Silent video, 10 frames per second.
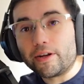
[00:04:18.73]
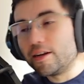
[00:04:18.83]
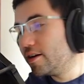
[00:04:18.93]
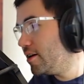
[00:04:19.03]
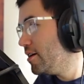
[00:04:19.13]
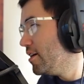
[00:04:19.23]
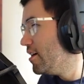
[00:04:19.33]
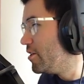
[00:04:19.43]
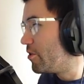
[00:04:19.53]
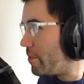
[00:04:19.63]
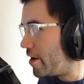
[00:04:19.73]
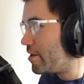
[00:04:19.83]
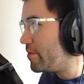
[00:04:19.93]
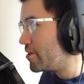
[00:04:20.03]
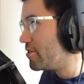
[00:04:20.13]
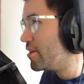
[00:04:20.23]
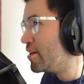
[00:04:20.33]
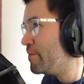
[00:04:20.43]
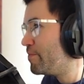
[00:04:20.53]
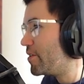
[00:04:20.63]
right? You want to buy them, make sure
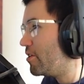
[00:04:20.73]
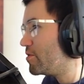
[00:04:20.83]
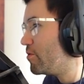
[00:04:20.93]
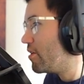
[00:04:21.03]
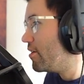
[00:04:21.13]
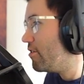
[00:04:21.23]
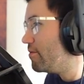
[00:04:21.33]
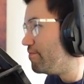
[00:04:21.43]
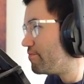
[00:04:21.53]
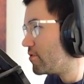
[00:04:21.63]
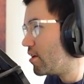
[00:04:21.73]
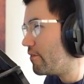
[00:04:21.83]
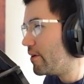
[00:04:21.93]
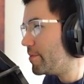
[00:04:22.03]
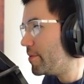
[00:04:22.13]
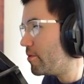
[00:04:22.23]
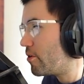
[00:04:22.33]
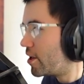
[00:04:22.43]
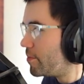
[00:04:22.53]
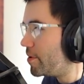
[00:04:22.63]
they cost more later on. You can flip them
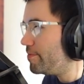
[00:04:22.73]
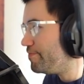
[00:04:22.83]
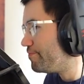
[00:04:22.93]
or keep them.